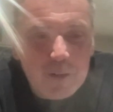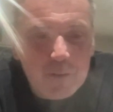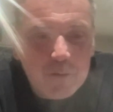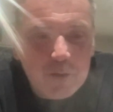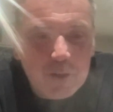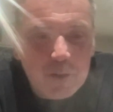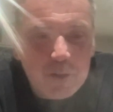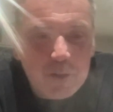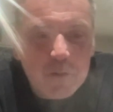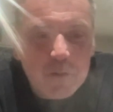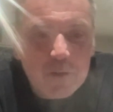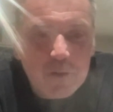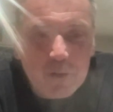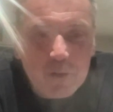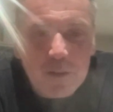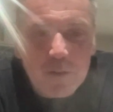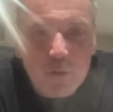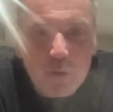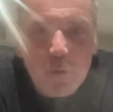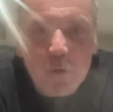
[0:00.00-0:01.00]
so it
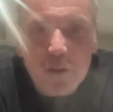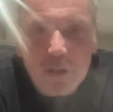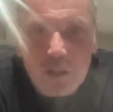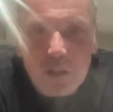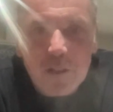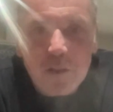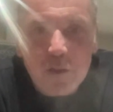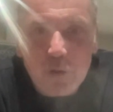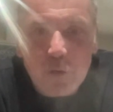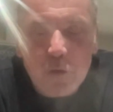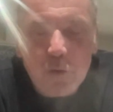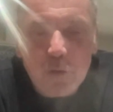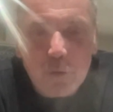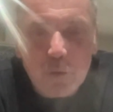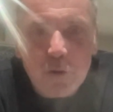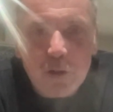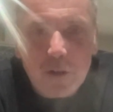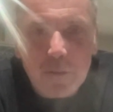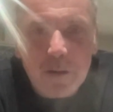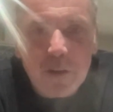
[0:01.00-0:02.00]
was always
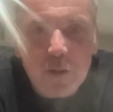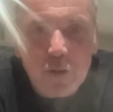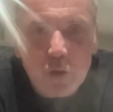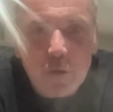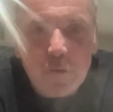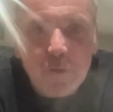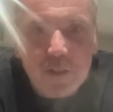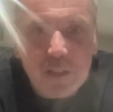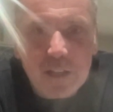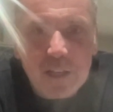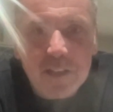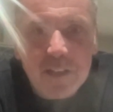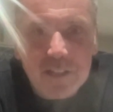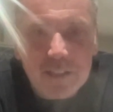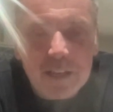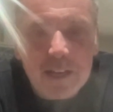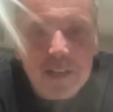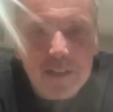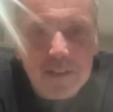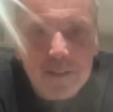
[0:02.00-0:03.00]
going to be a tough season
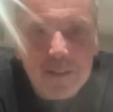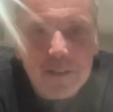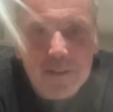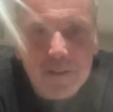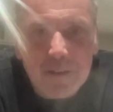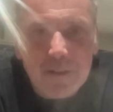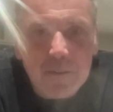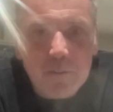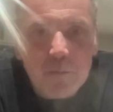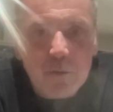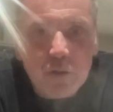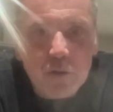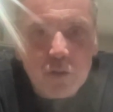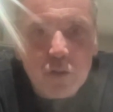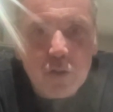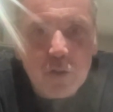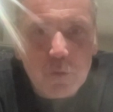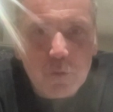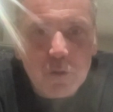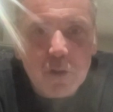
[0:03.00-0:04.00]
then. We just
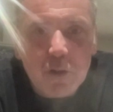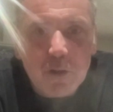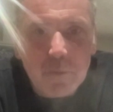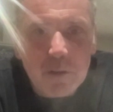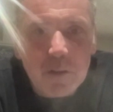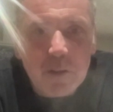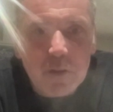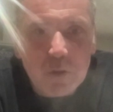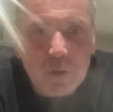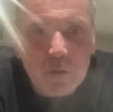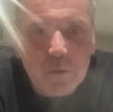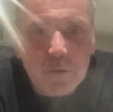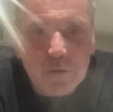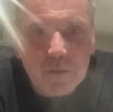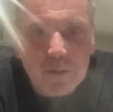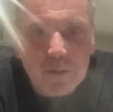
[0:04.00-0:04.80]
knew it was going to be tough.